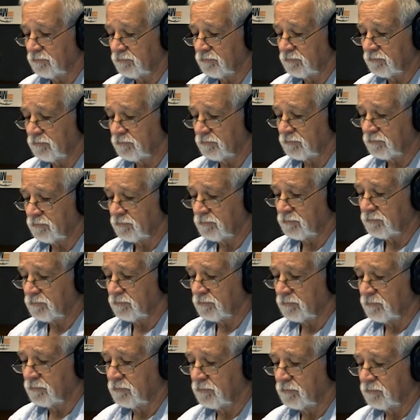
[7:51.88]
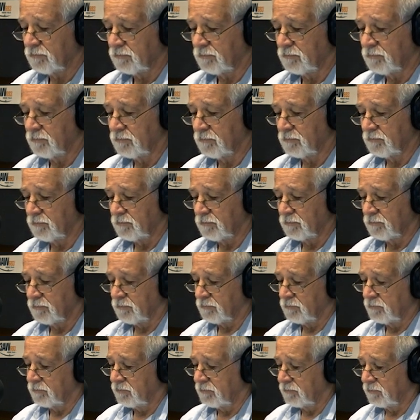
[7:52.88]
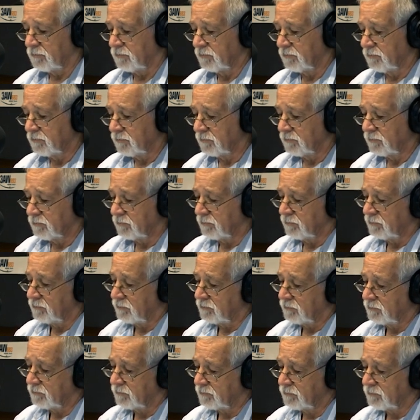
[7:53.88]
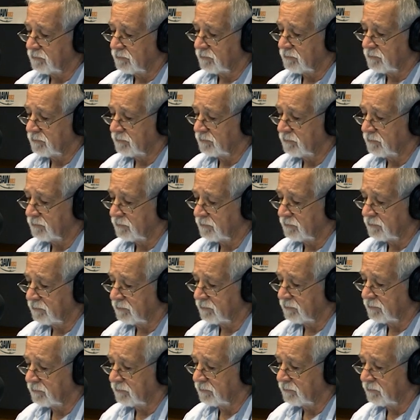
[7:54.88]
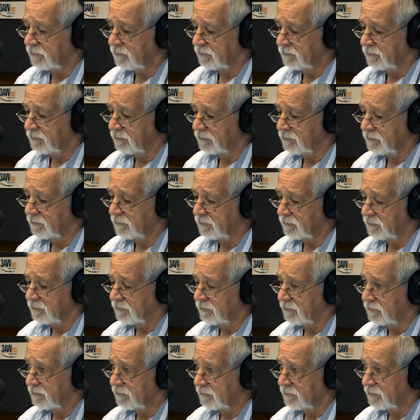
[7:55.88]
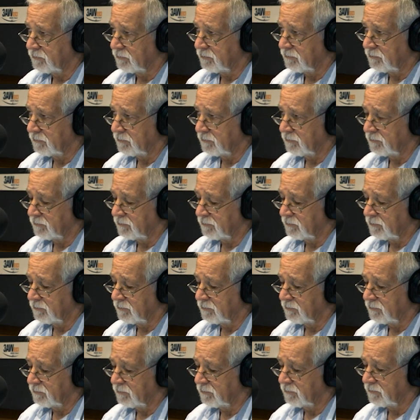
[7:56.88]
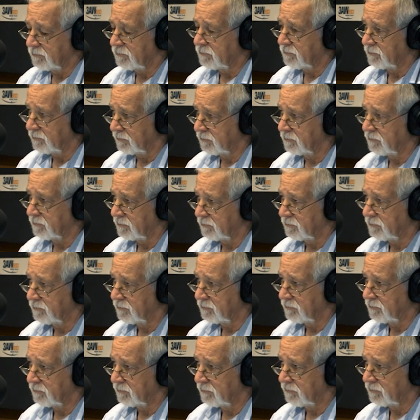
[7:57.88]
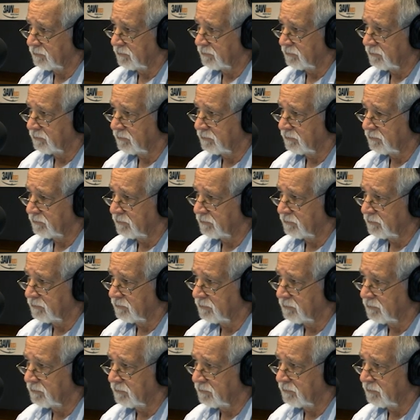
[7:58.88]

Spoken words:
The person shown says nothing.